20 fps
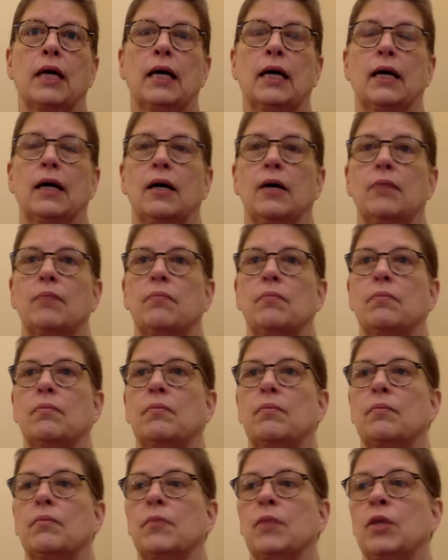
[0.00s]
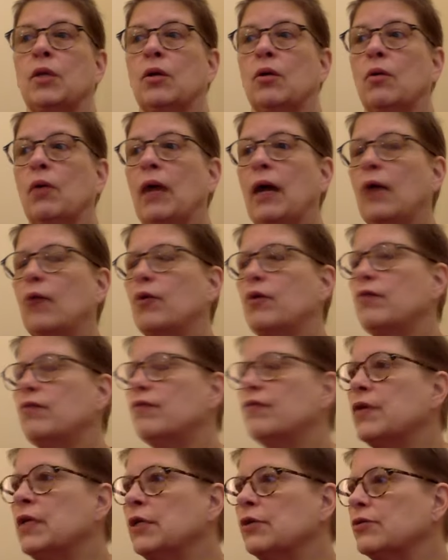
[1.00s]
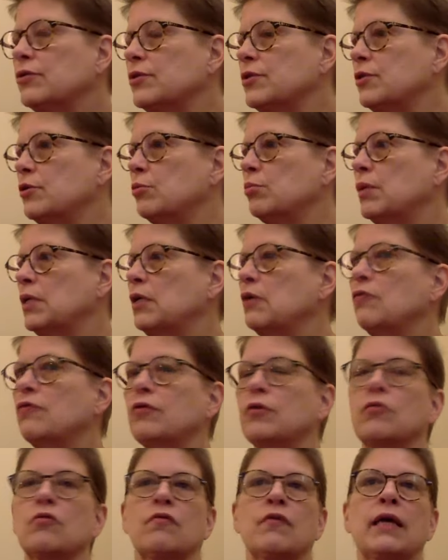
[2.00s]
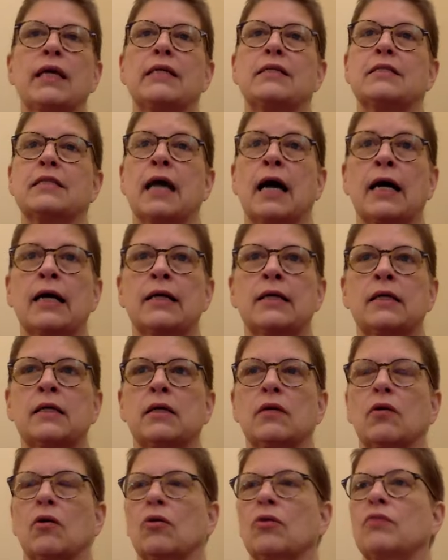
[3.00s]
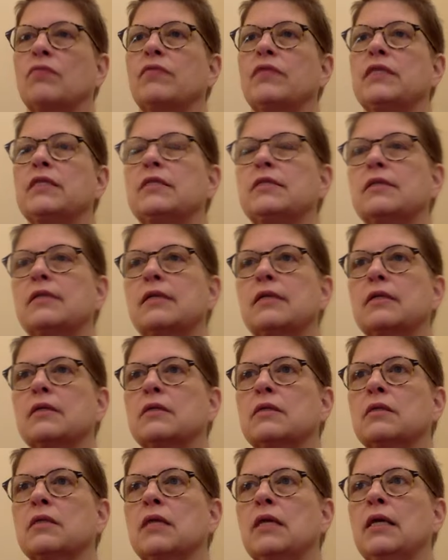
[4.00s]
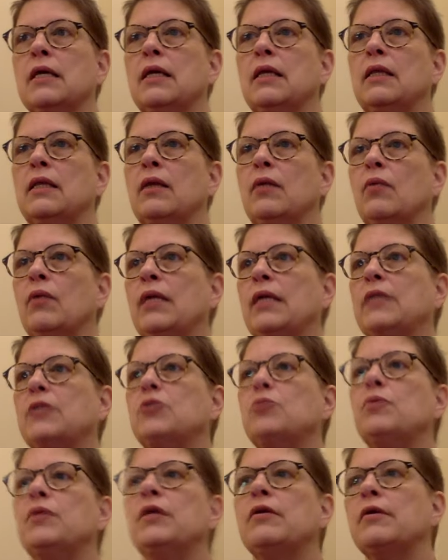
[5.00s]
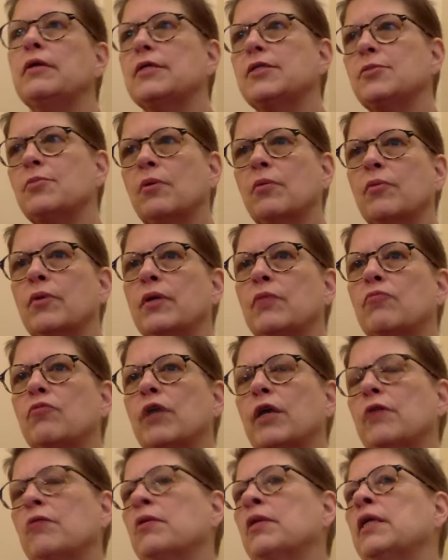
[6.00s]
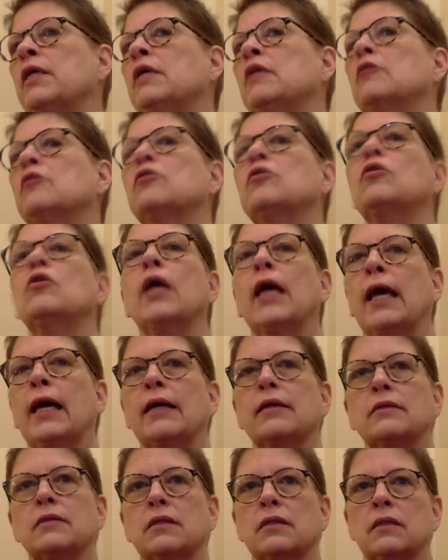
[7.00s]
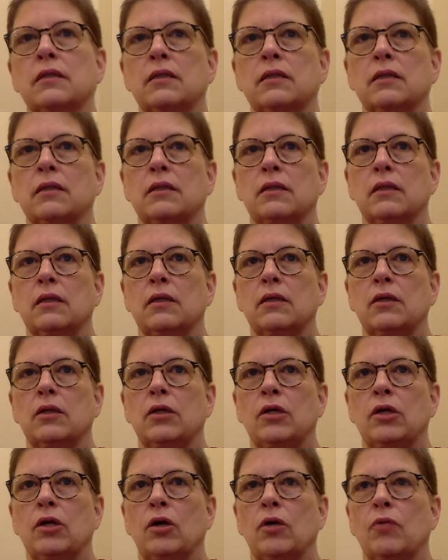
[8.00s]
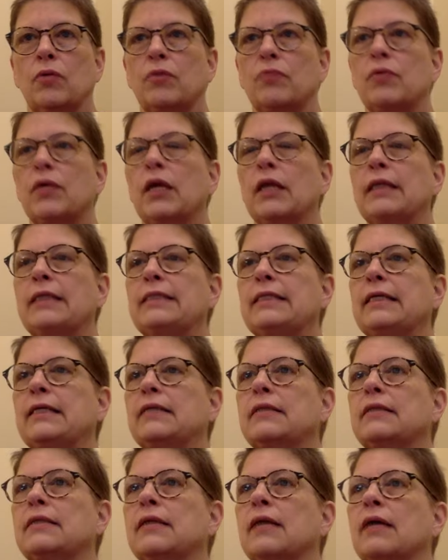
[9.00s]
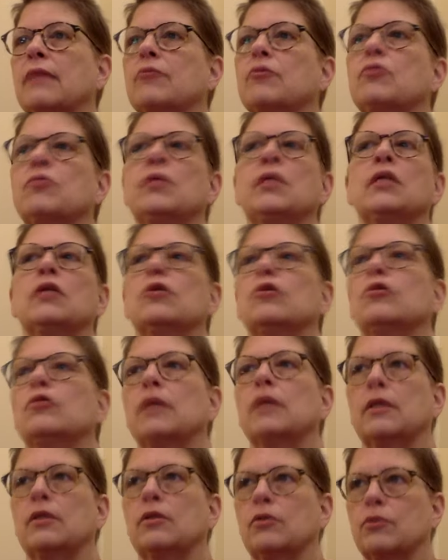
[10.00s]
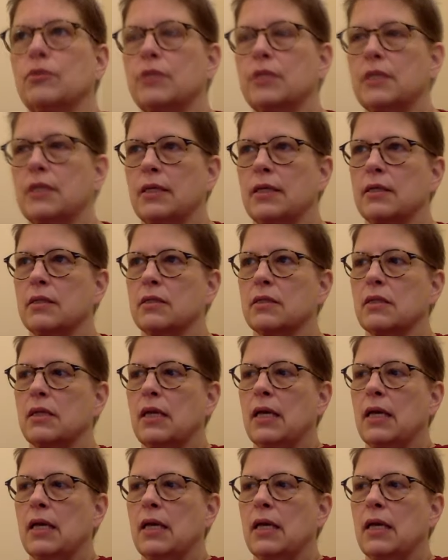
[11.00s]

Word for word: um, you know, how it feels to be full of anxiety, all of these things that we experience, but we rarely look at you know, we rarely take the time to really look at those things.